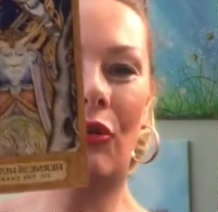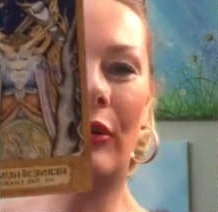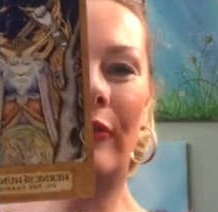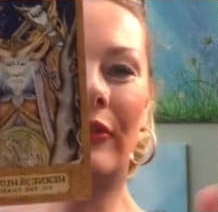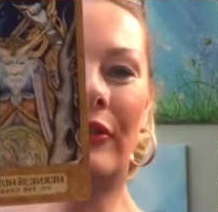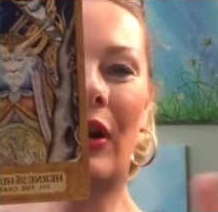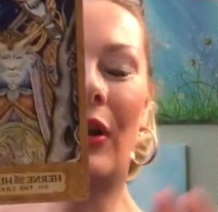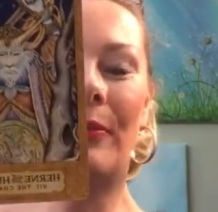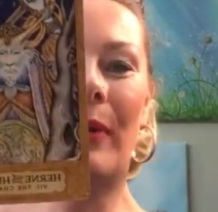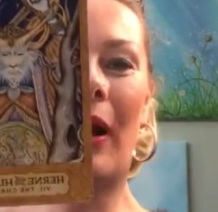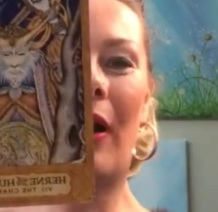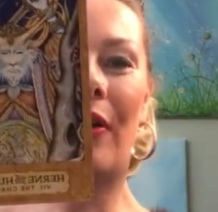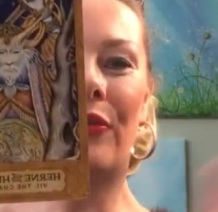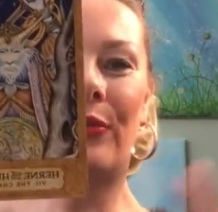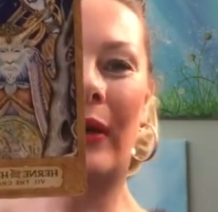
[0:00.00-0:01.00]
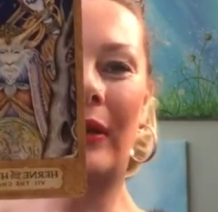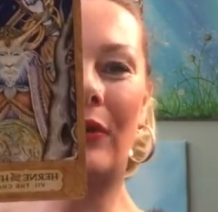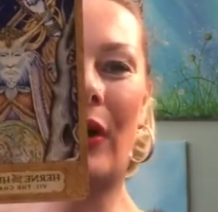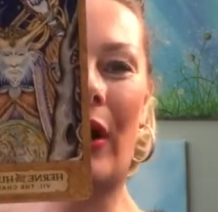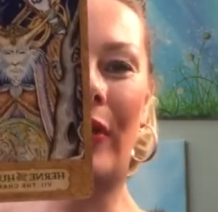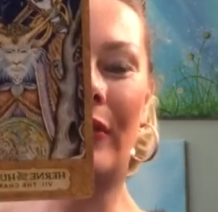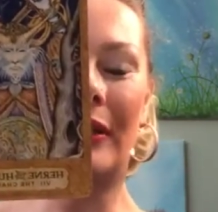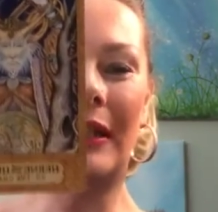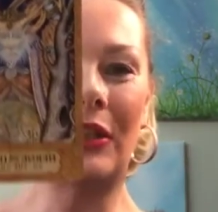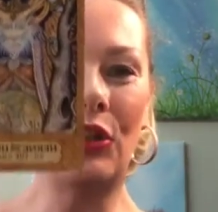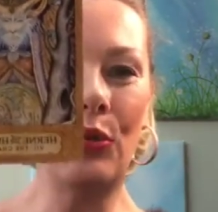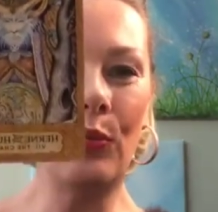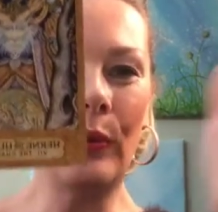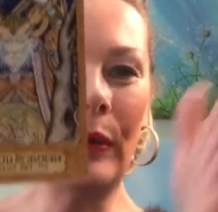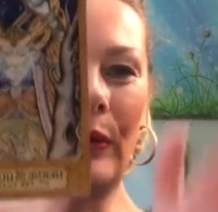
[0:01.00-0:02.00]
of your own pathway, not others, and
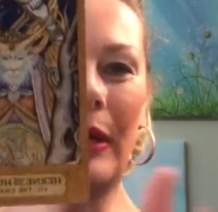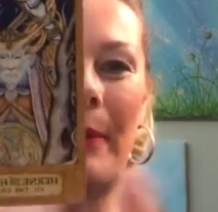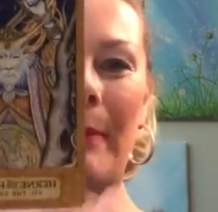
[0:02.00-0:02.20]
you will get